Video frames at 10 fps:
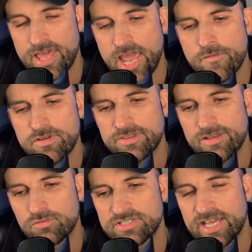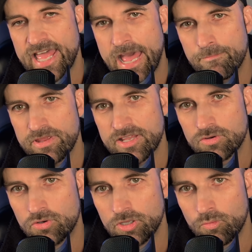Everything will start happening
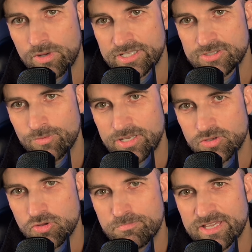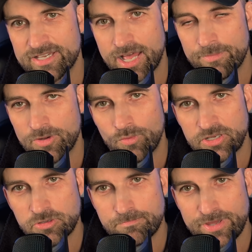all at once when you become it,
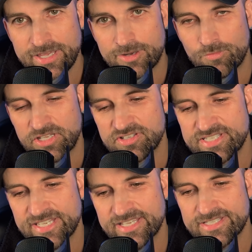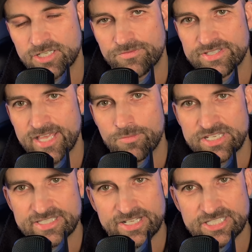when you be it, when you see yourself as that, when you
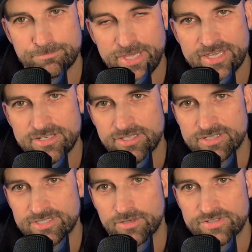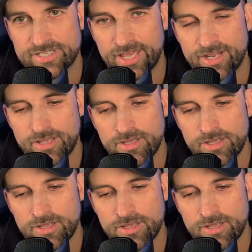start speaking to yourself as that.